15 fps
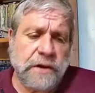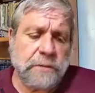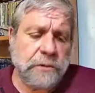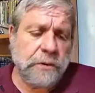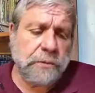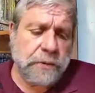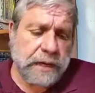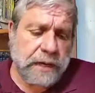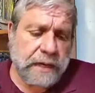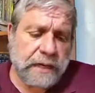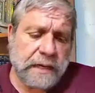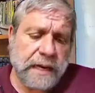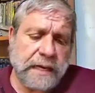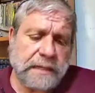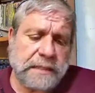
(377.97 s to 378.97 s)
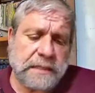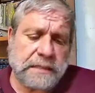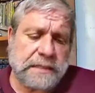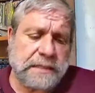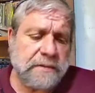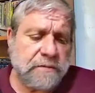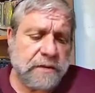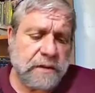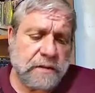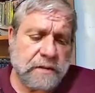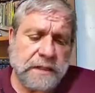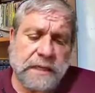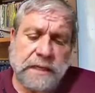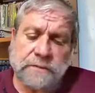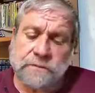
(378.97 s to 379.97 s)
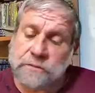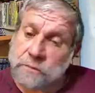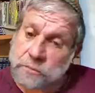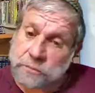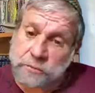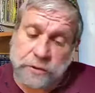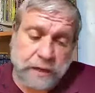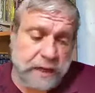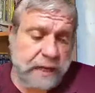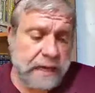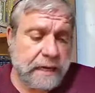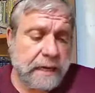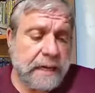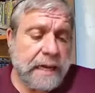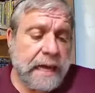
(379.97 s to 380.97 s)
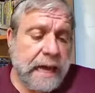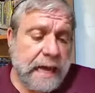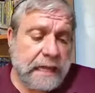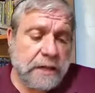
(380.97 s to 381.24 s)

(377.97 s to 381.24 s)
In fact, we read in Exodus 17 from 3 to 8,